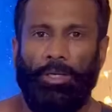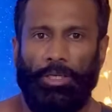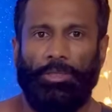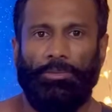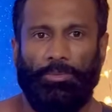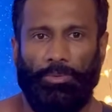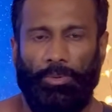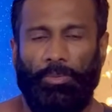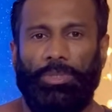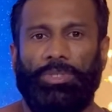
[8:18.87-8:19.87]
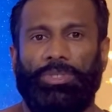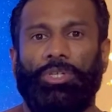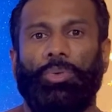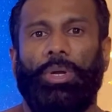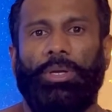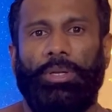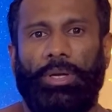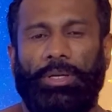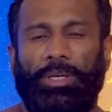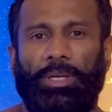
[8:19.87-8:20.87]
now we just need to get the
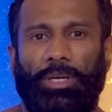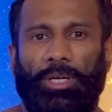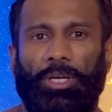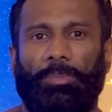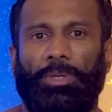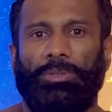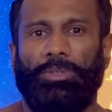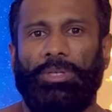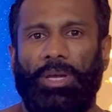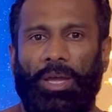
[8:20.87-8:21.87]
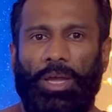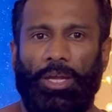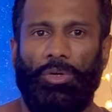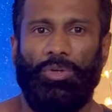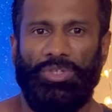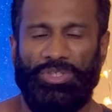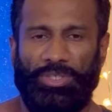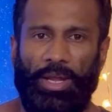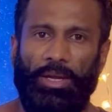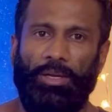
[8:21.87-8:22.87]
idea about the agonist
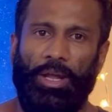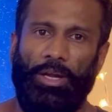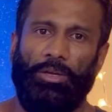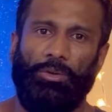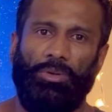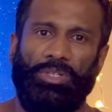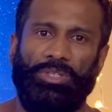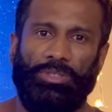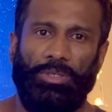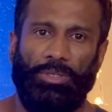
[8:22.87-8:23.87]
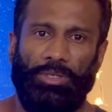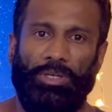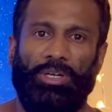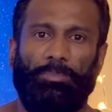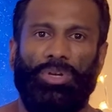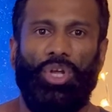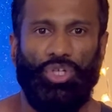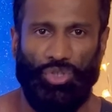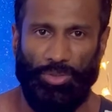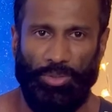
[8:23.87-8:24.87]
and antagonist
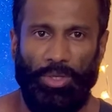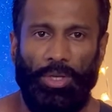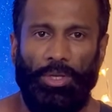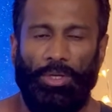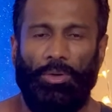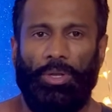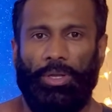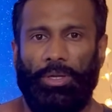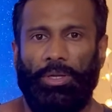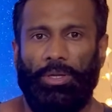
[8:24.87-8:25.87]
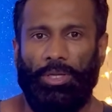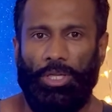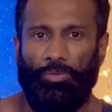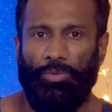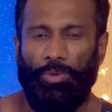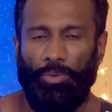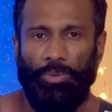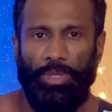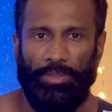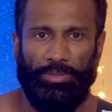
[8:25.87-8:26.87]
combination. Okay, if you do
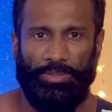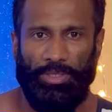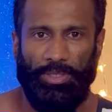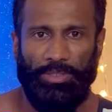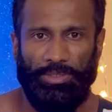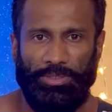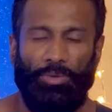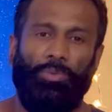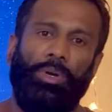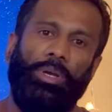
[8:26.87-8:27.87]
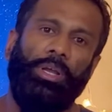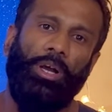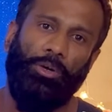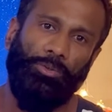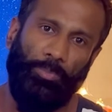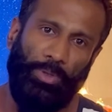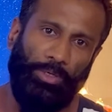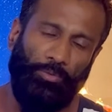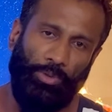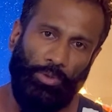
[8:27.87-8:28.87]
the exercise, the working out part
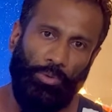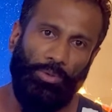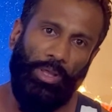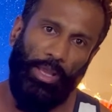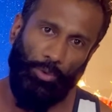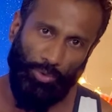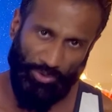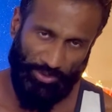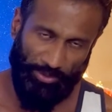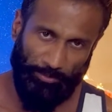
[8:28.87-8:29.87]
we call agonist,